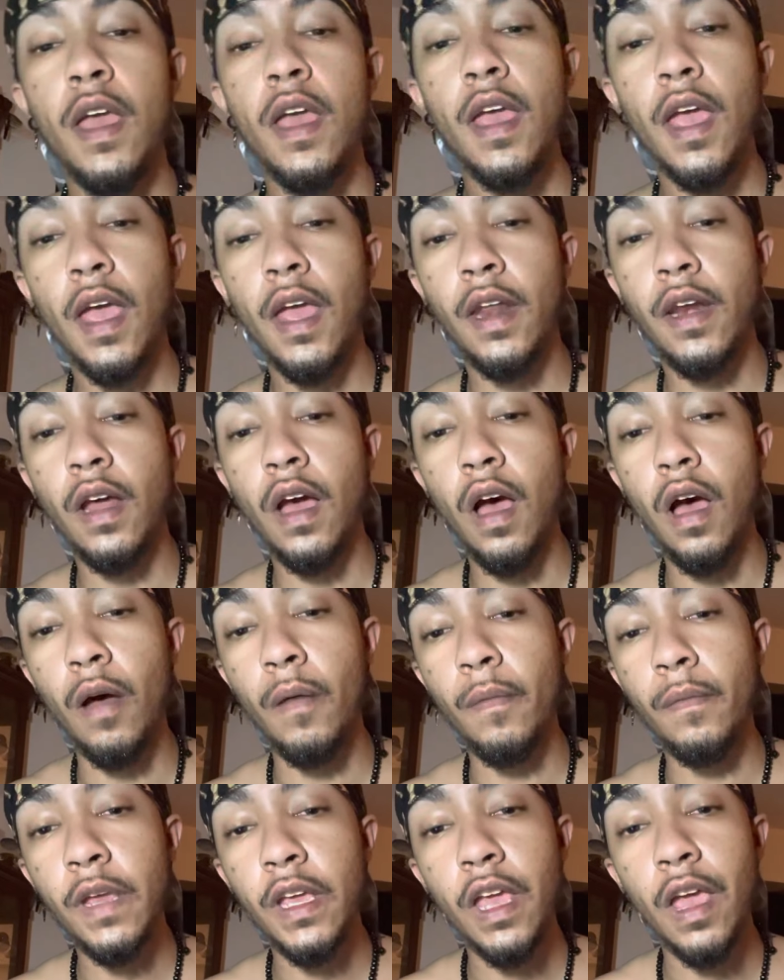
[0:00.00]

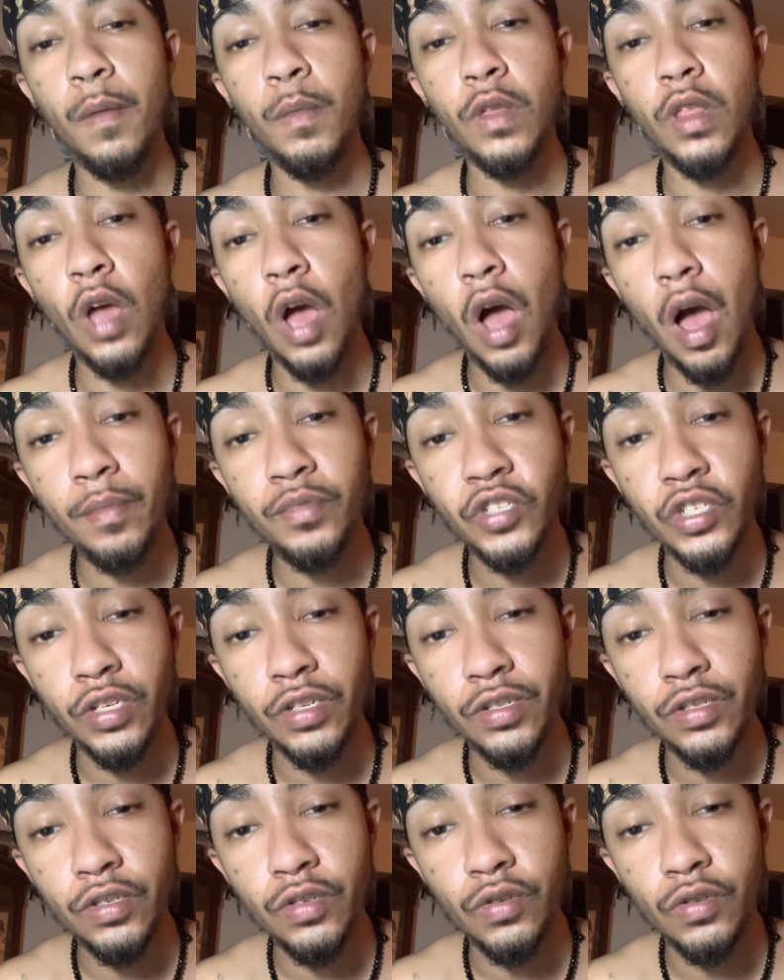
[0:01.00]
And he gave me the option